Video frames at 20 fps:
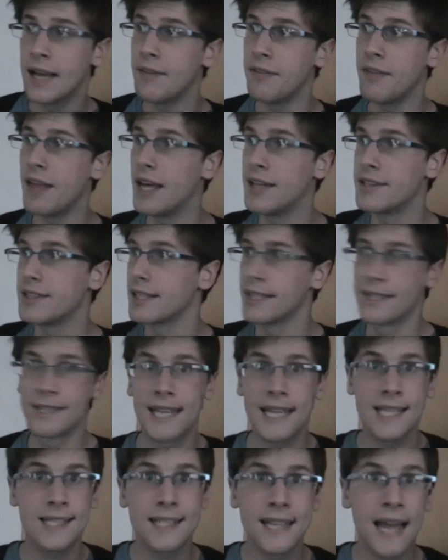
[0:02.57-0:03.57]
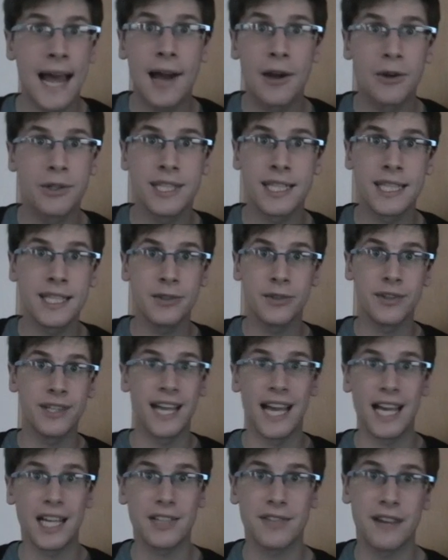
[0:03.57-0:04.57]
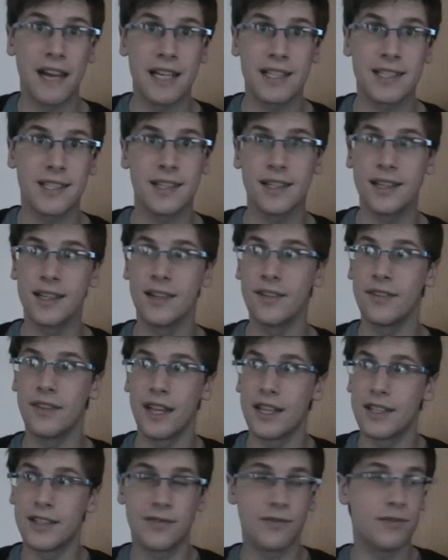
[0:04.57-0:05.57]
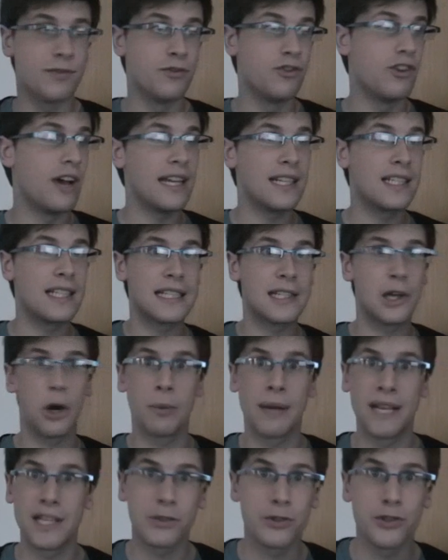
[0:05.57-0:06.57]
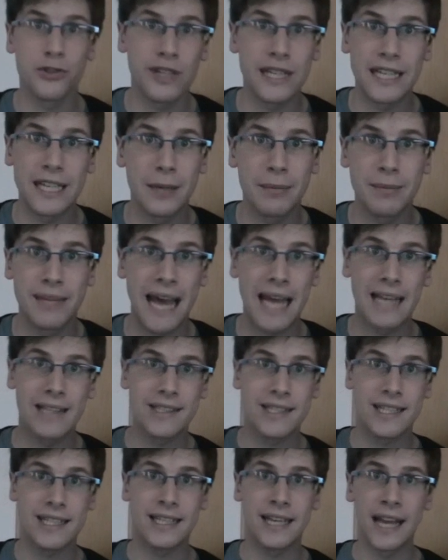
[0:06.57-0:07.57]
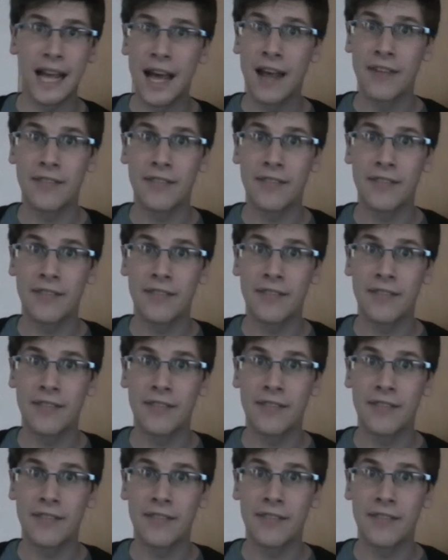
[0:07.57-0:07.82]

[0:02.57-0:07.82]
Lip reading: There's a contestant outed on the X Factor, there's racist comments on Strictly Come Dancing.